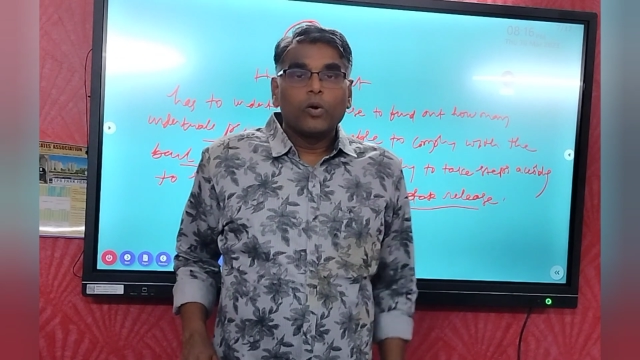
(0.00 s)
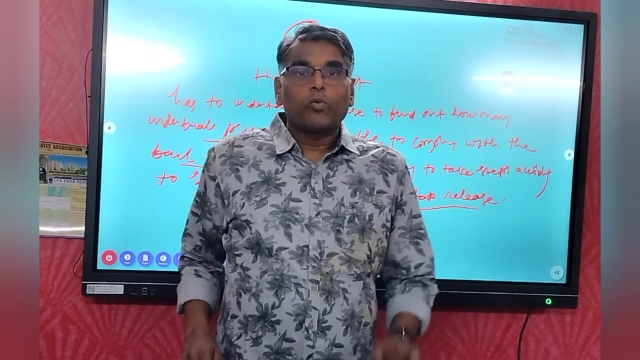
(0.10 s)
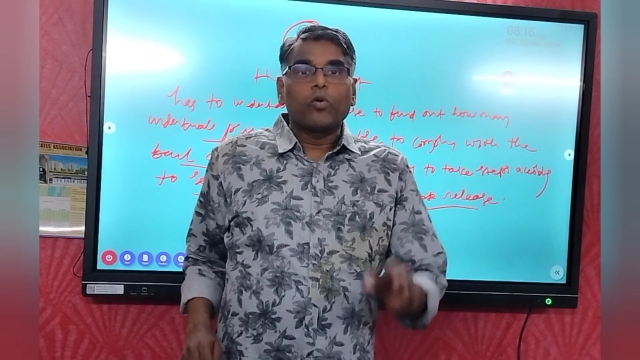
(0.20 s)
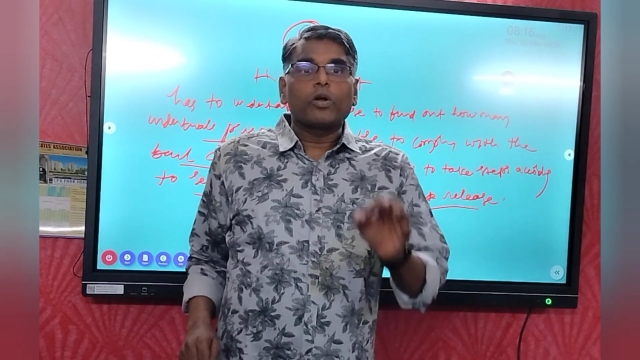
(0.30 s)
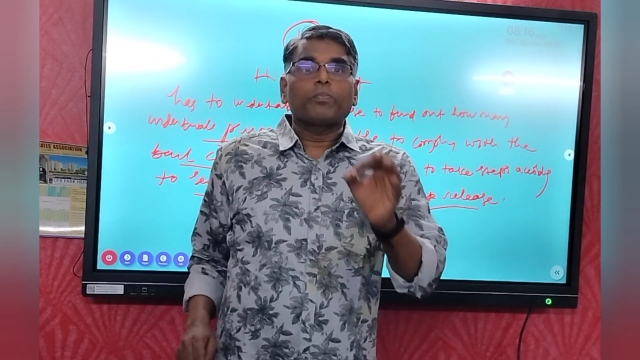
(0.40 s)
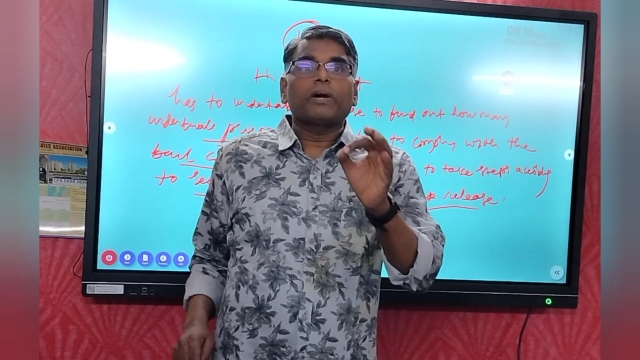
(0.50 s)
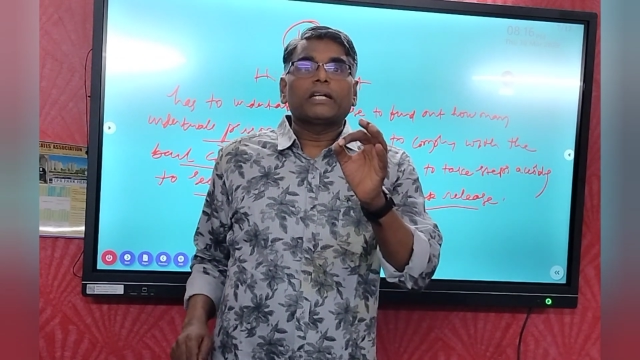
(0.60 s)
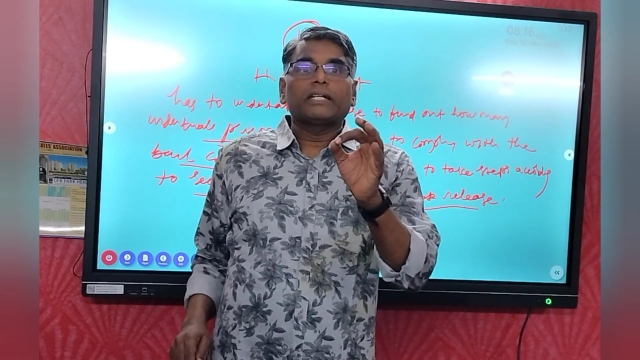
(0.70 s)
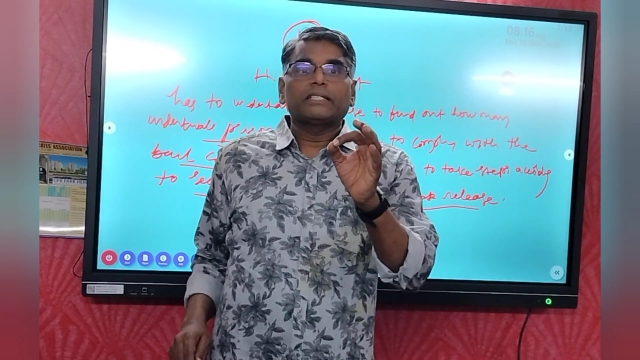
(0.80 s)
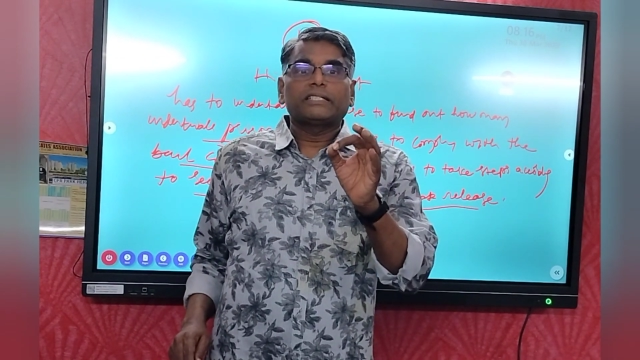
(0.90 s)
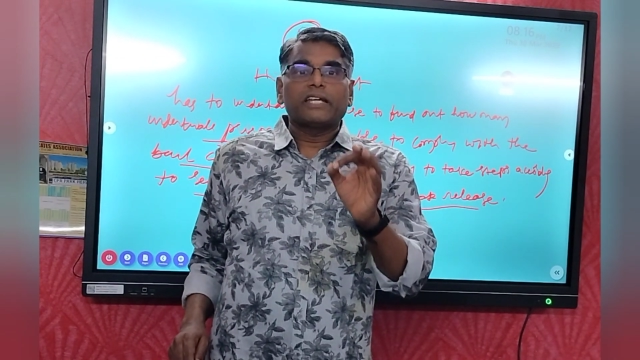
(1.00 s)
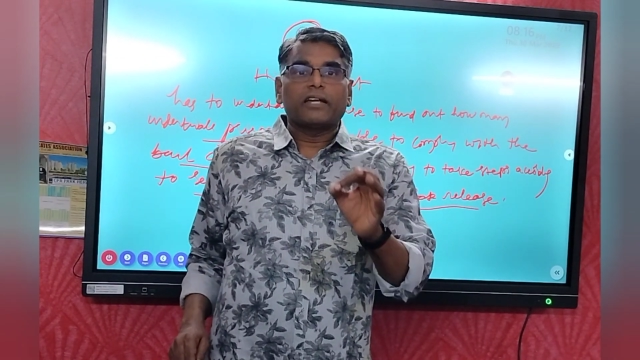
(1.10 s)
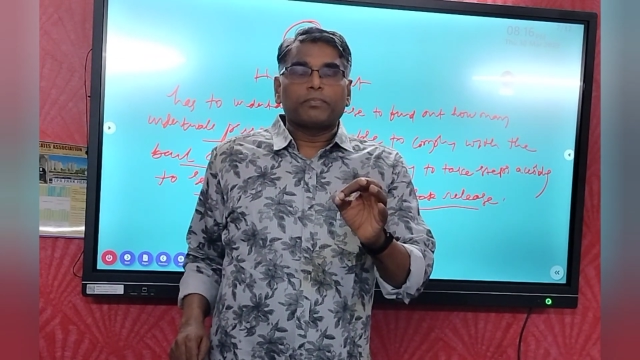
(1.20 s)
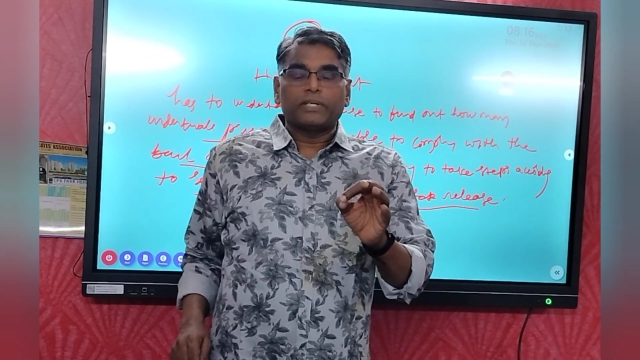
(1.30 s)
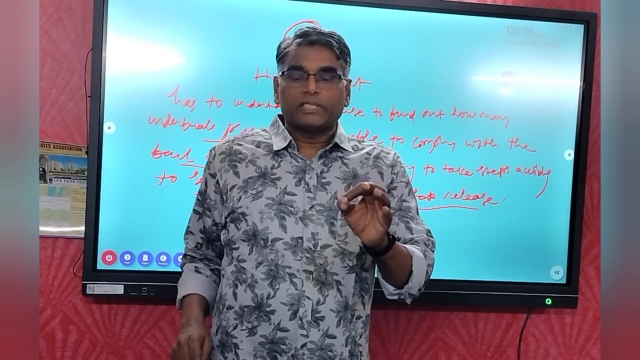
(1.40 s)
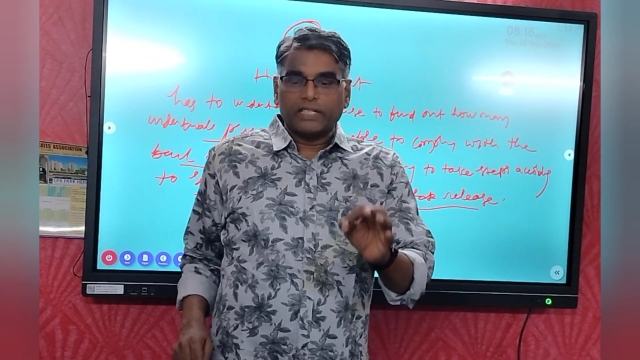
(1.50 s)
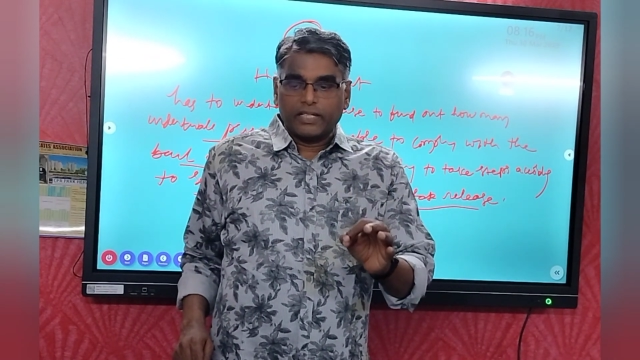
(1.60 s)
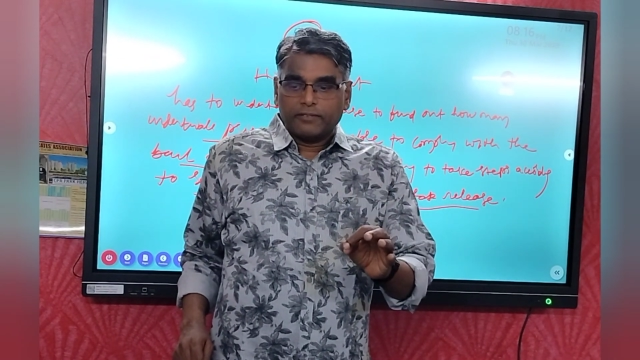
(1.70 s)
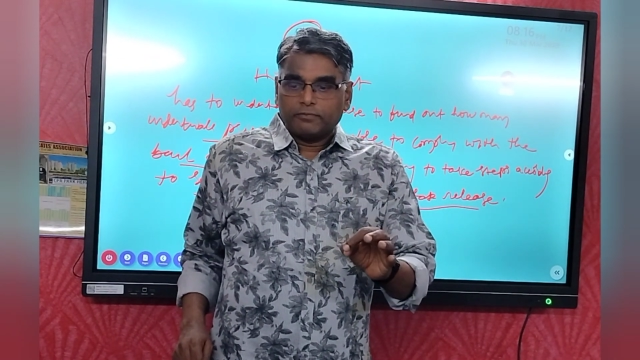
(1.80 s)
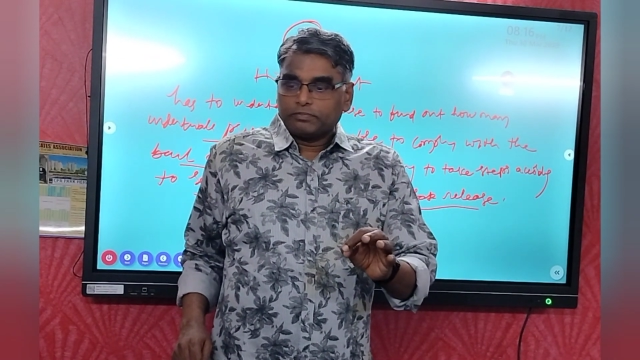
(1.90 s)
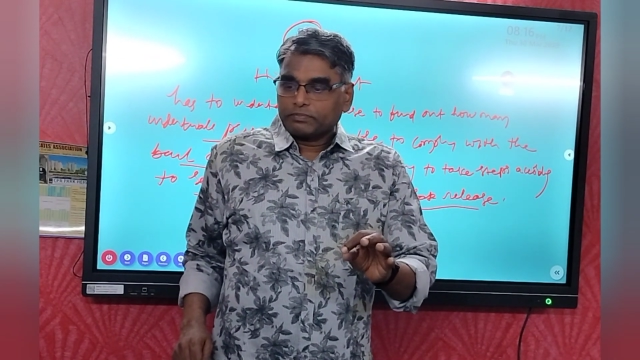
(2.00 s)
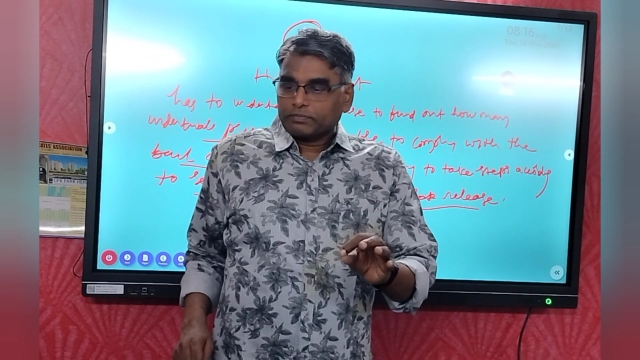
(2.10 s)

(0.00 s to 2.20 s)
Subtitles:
440 CRPC